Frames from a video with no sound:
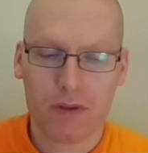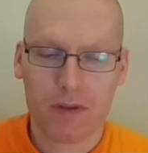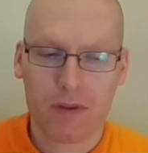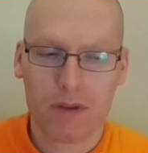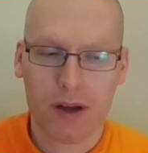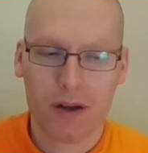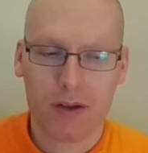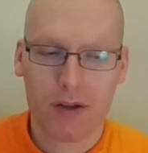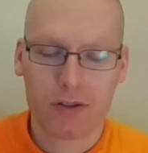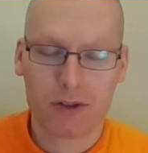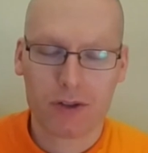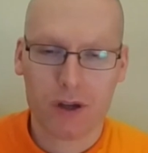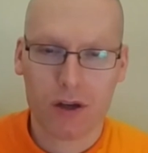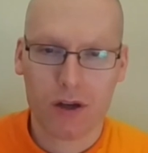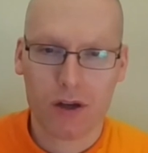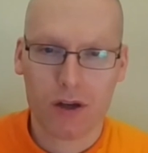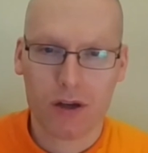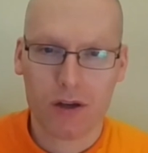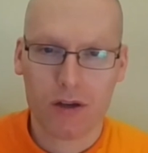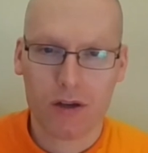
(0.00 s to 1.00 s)
there's
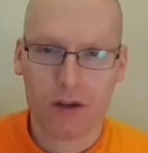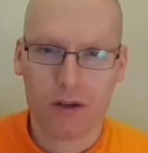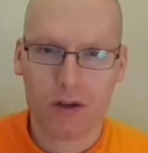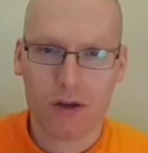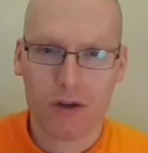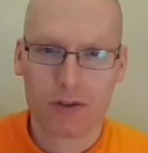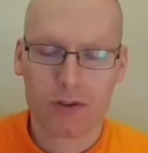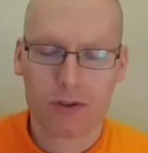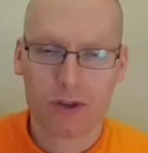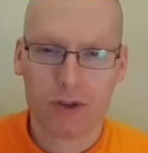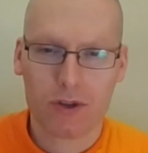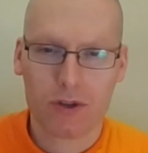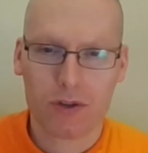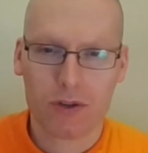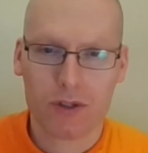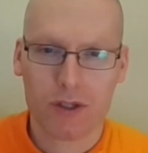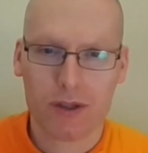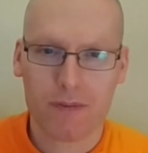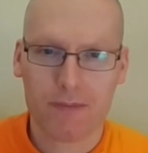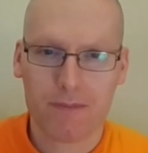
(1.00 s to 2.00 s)
uh,
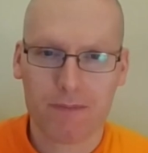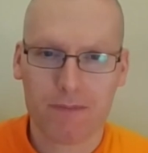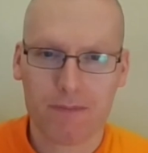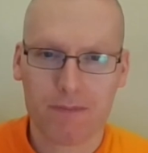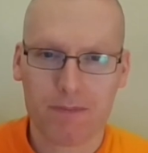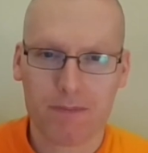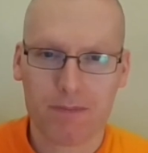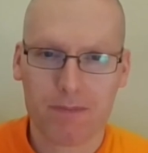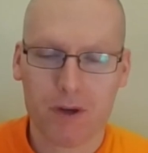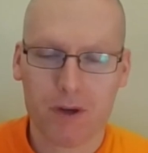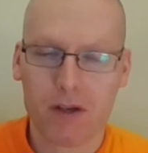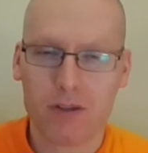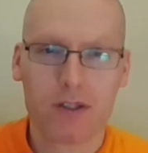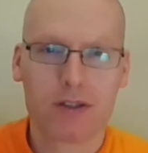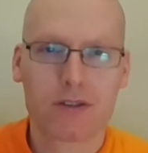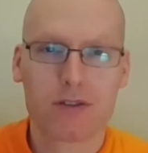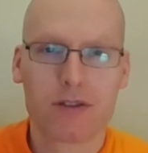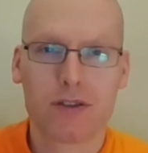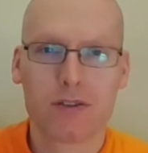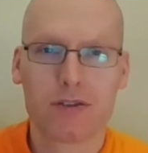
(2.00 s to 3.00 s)
also, um, well,
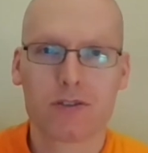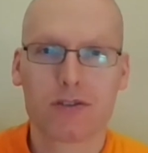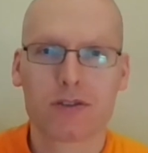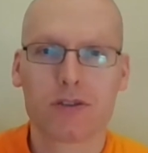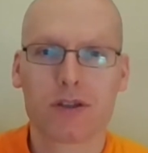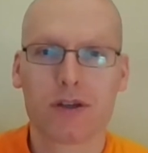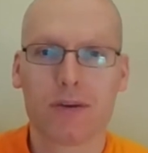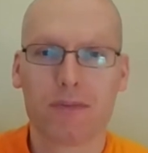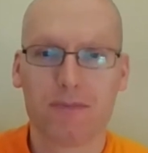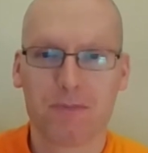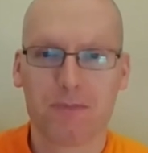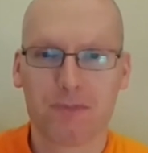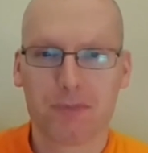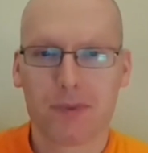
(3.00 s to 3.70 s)
there, there's, um,